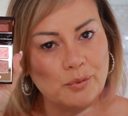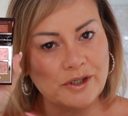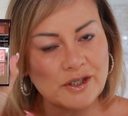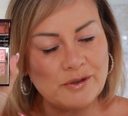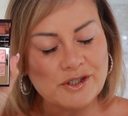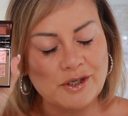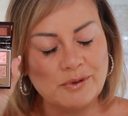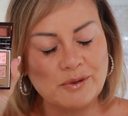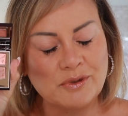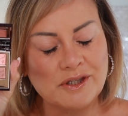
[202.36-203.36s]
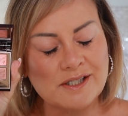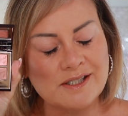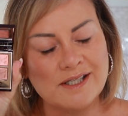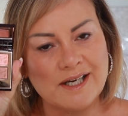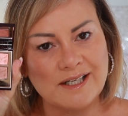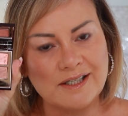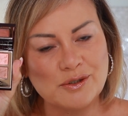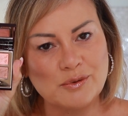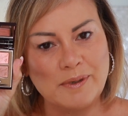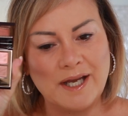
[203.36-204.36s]
we're going to go in with this stunning
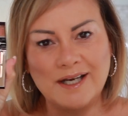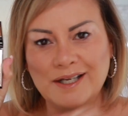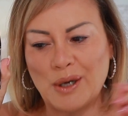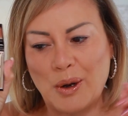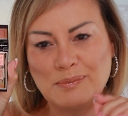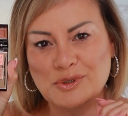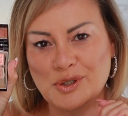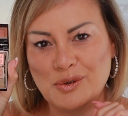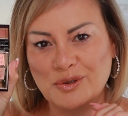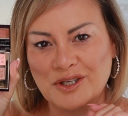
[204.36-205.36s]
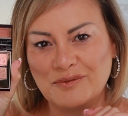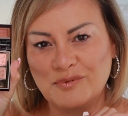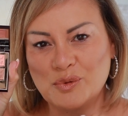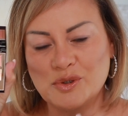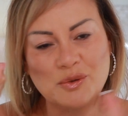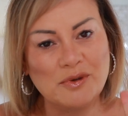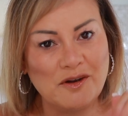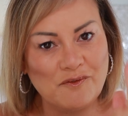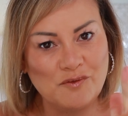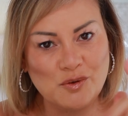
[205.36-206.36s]
little palette. I'm so looking forward to
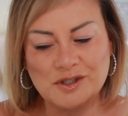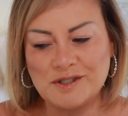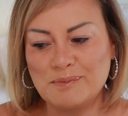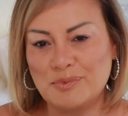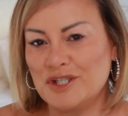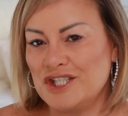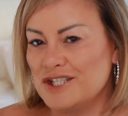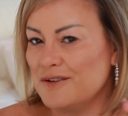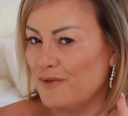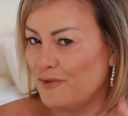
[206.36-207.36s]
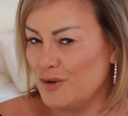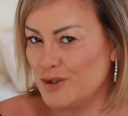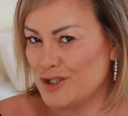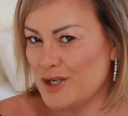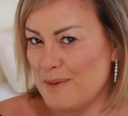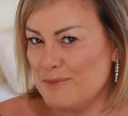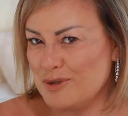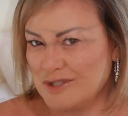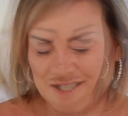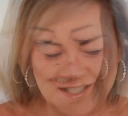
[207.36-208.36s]
it. First impression, first time
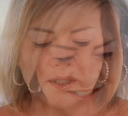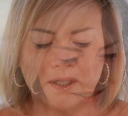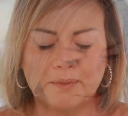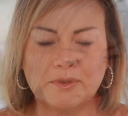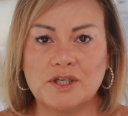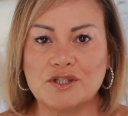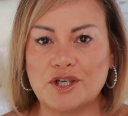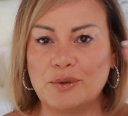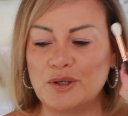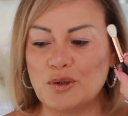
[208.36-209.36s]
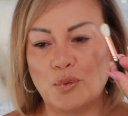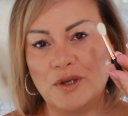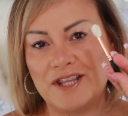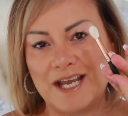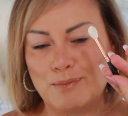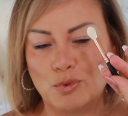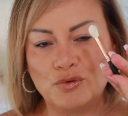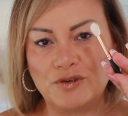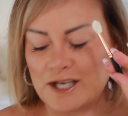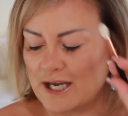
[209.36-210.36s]
using it. I'm going to go in with a
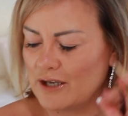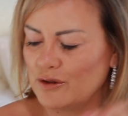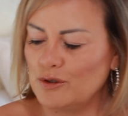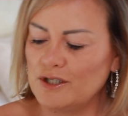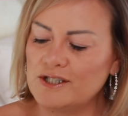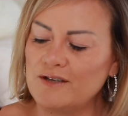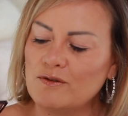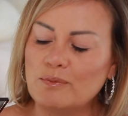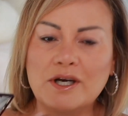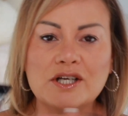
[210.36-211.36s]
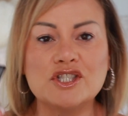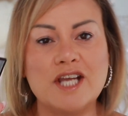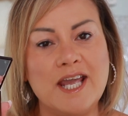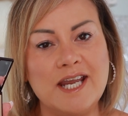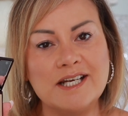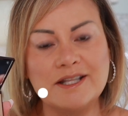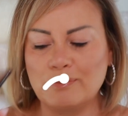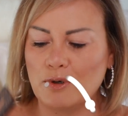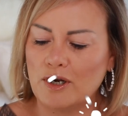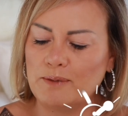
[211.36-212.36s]
Morphe R37 brush and the
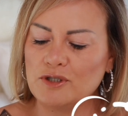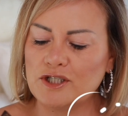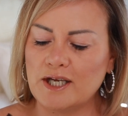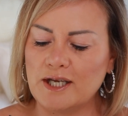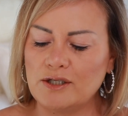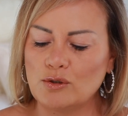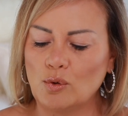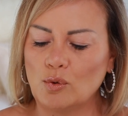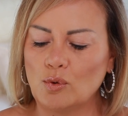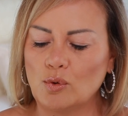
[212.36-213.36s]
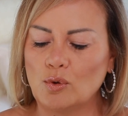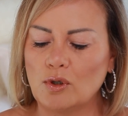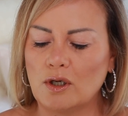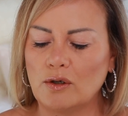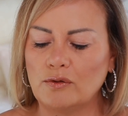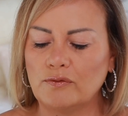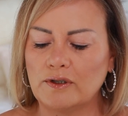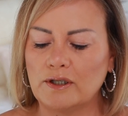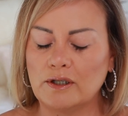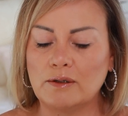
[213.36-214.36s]
prime shade all
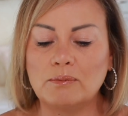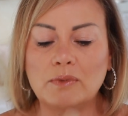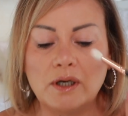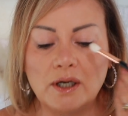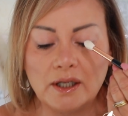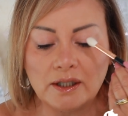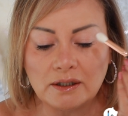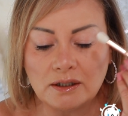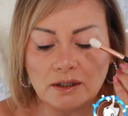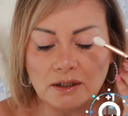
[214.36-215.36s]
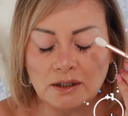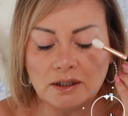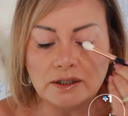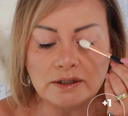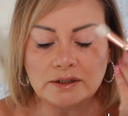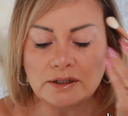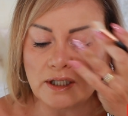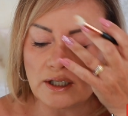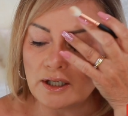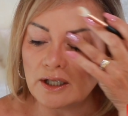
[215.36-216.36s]
over my lid.
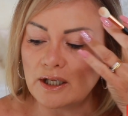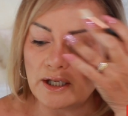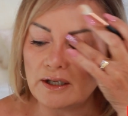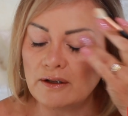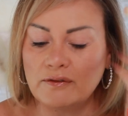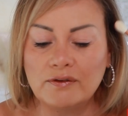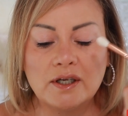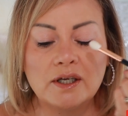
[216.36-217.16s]
Now I have